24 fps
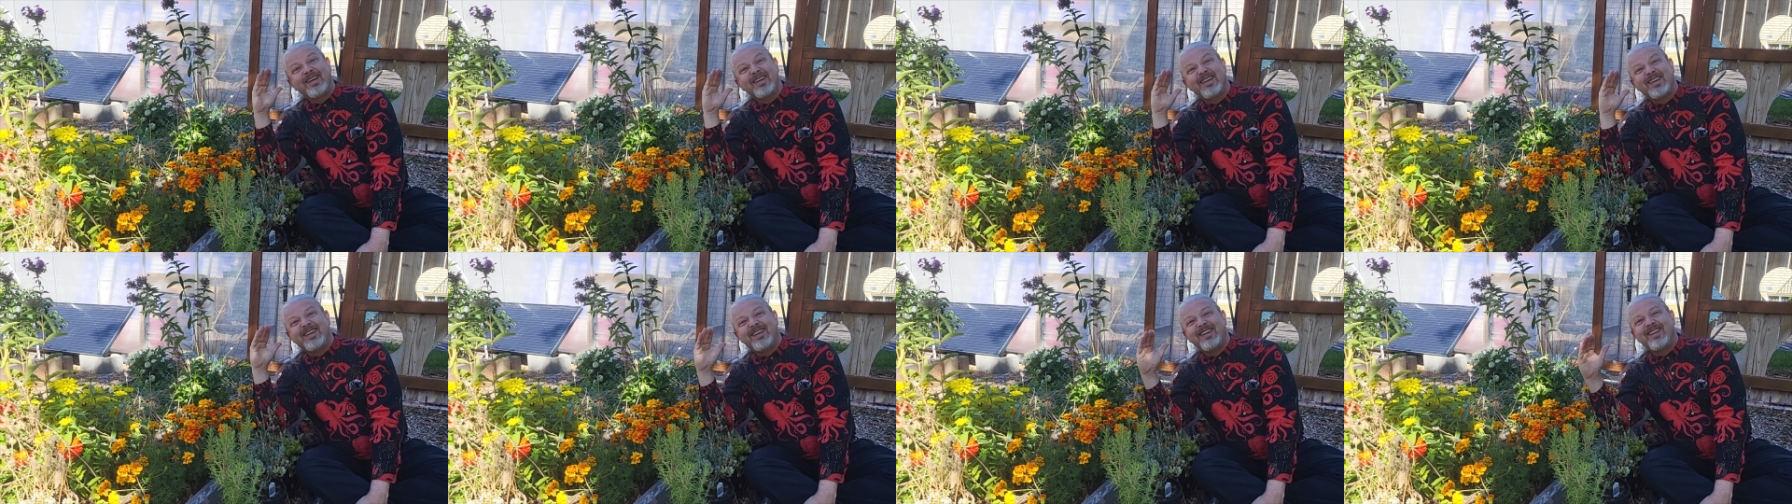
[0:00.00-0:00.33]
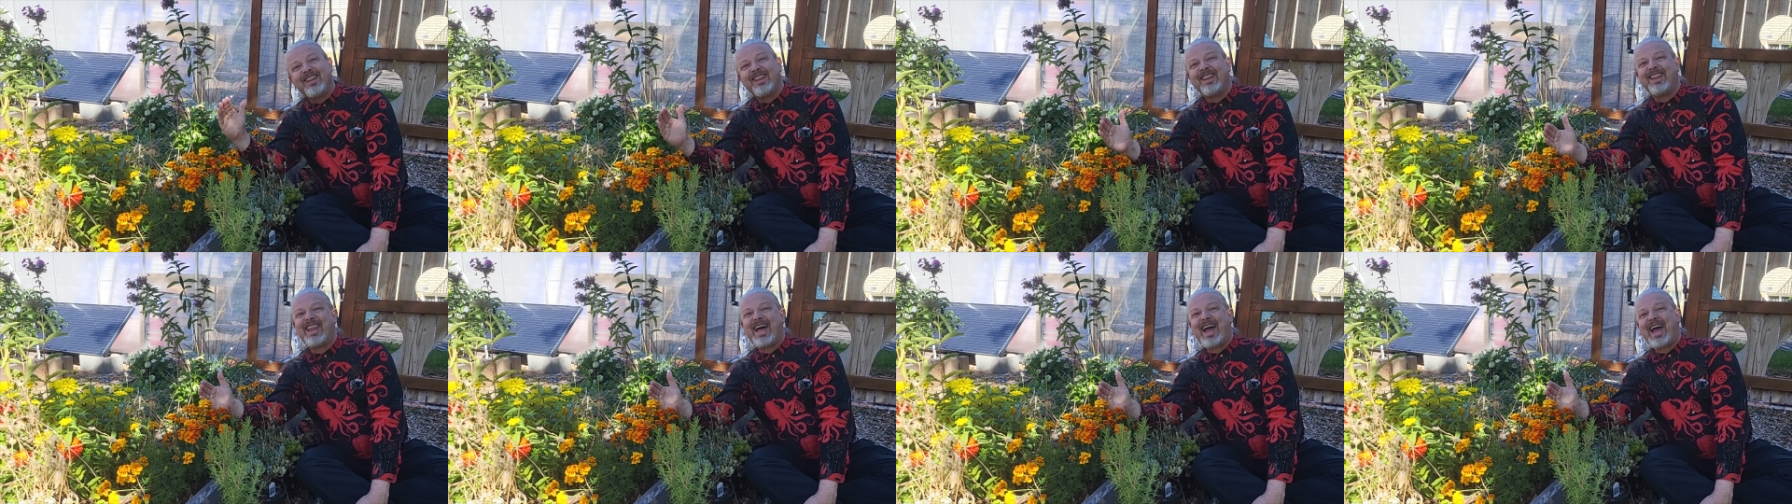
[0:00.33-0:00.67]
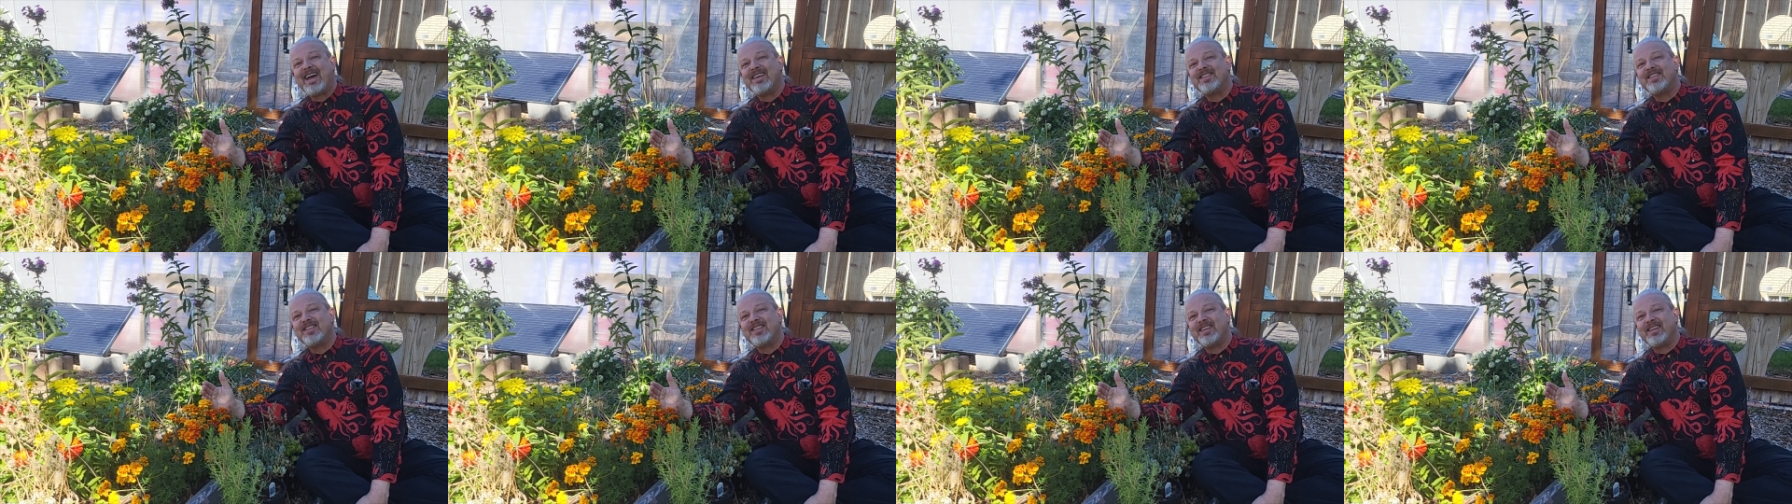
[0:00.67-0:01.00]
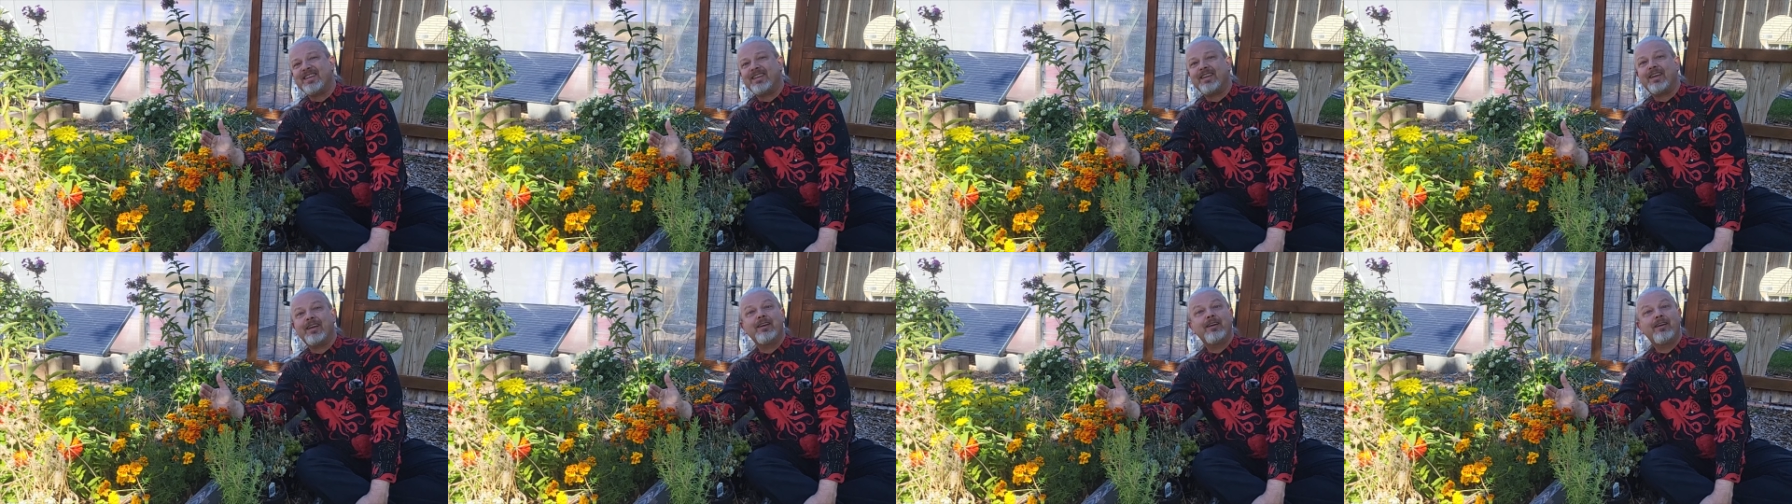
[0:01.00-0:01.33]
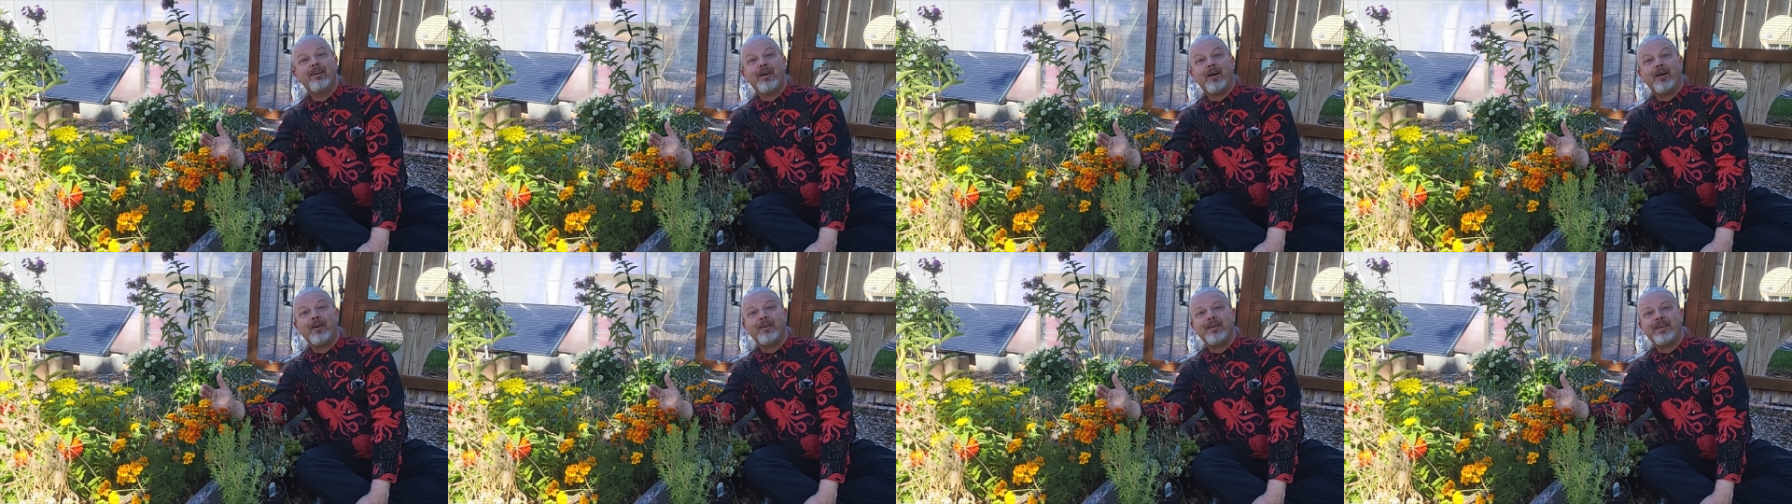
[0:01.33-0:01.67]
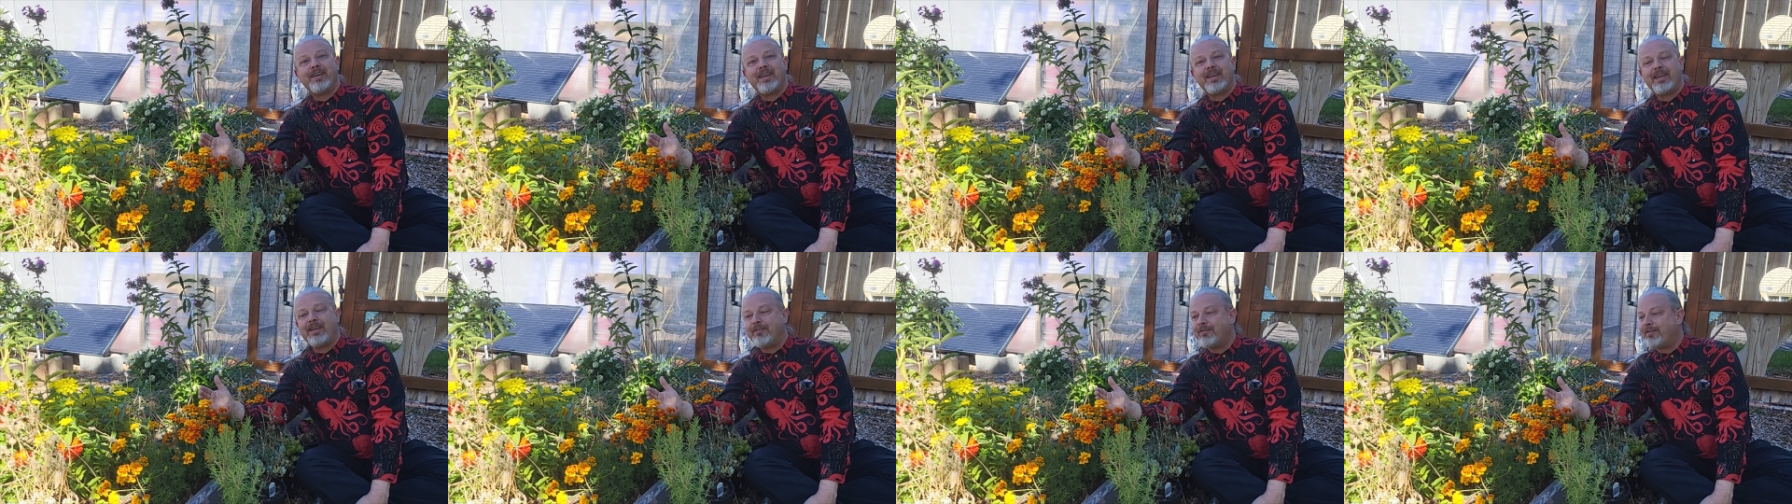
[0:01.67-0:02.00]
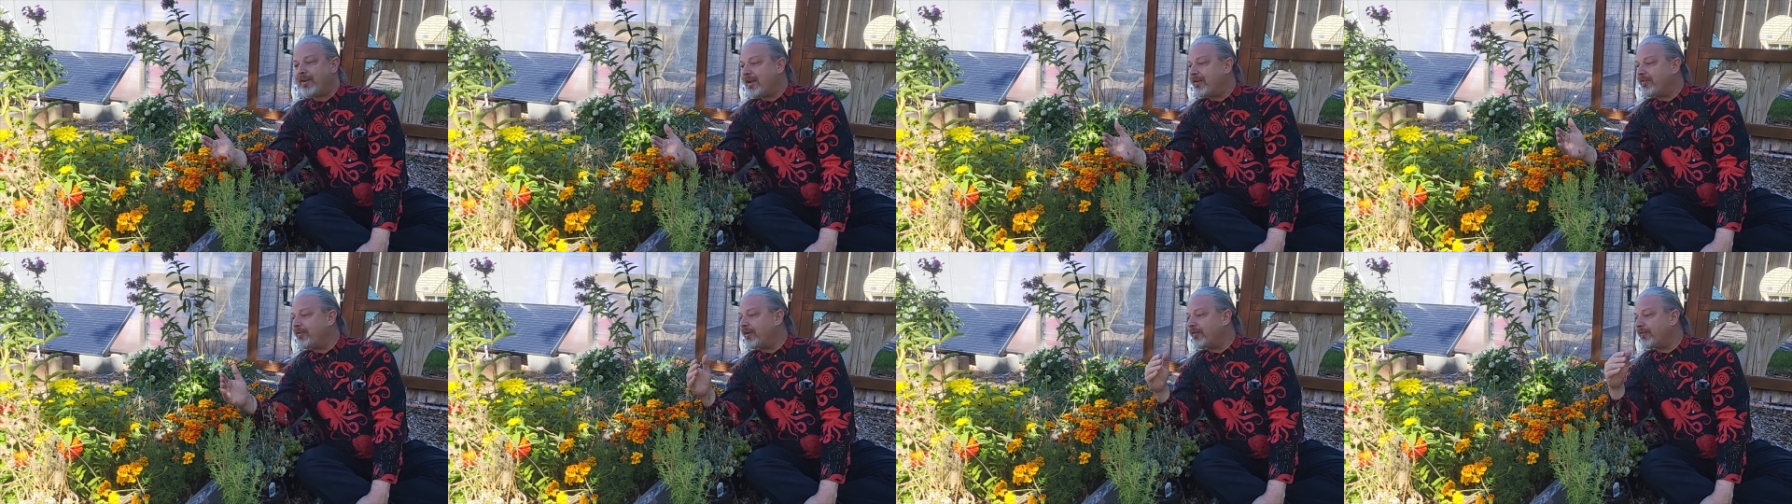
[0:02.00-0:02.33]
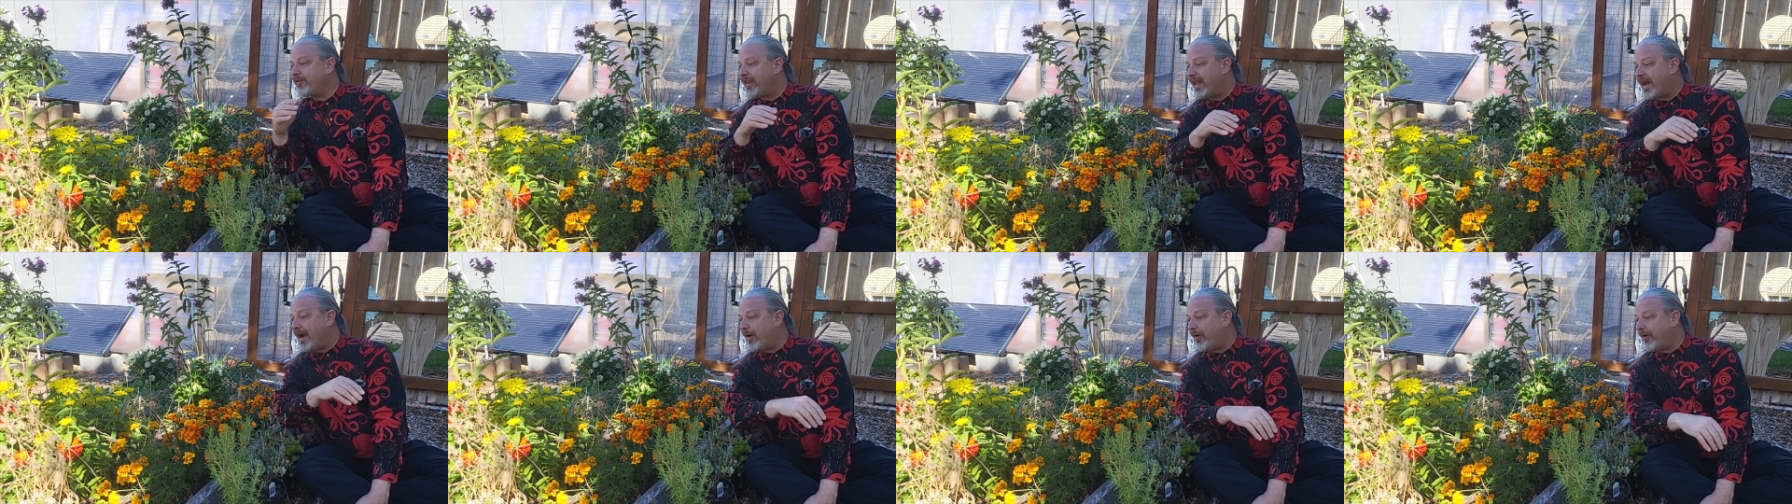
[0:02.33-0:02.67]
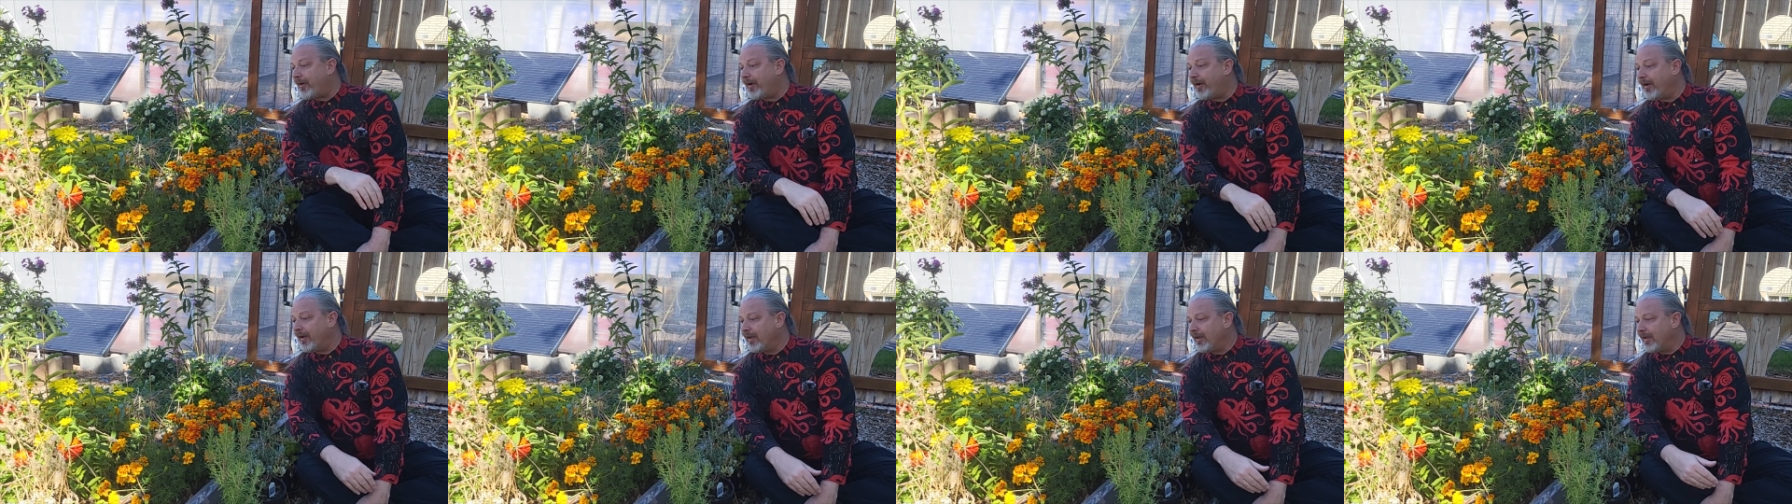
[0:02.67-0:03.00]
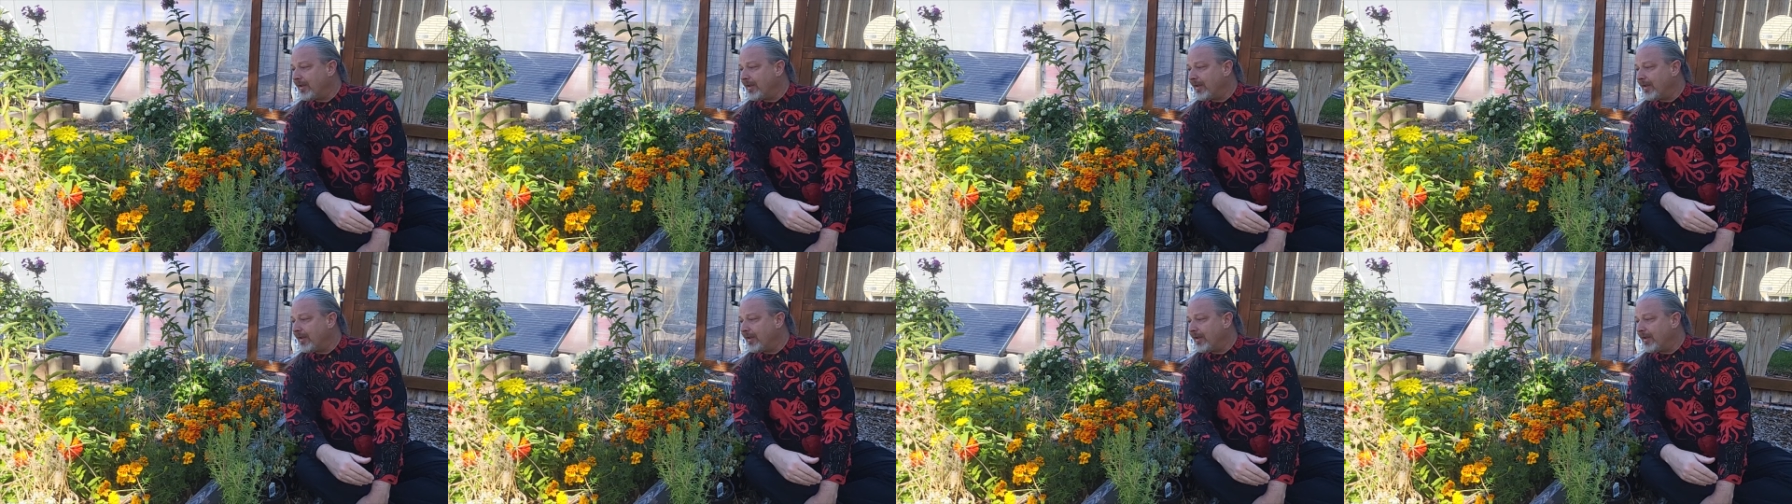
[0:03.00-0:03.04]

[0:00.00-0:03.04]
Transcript: classic gardening favorite flower